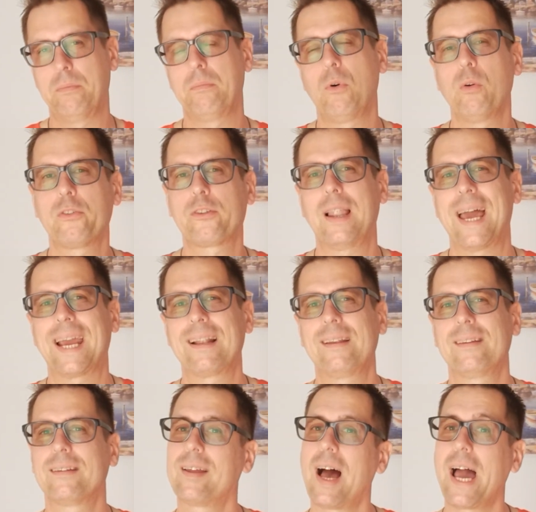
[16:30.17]
most likely
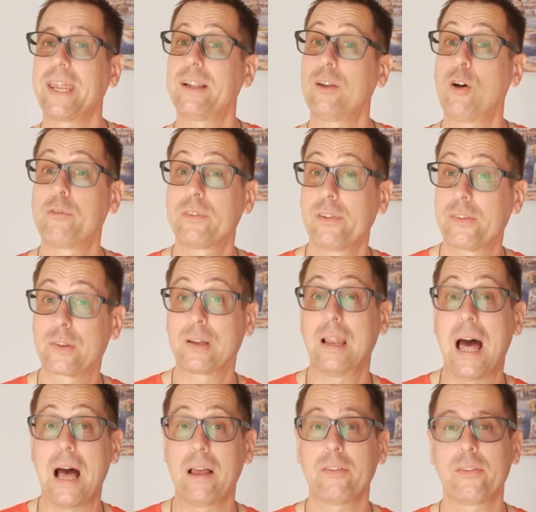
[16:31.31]
the title of this
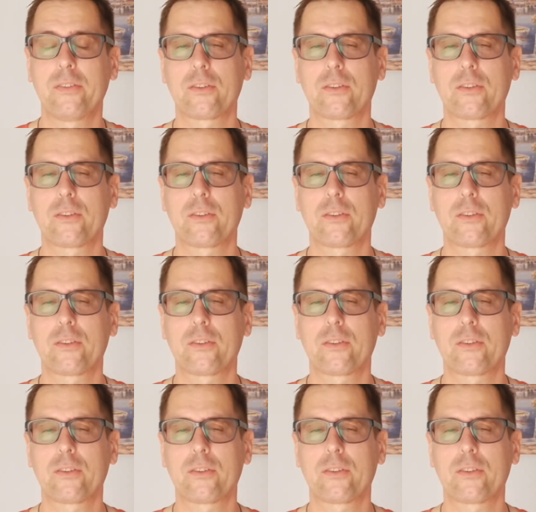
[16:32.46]
class.